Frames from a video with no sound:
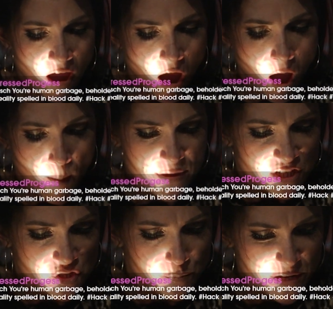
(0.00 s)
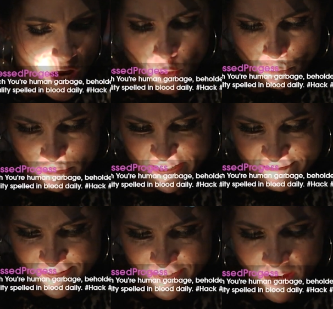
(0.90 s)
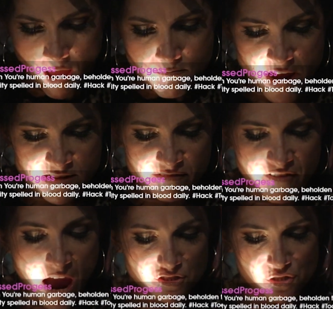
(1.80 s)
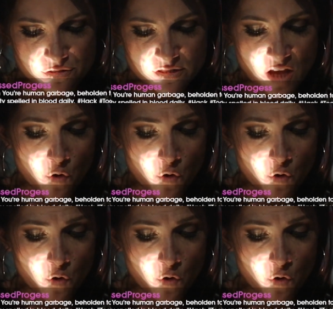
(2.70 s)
garbage beholden to gun manufacturers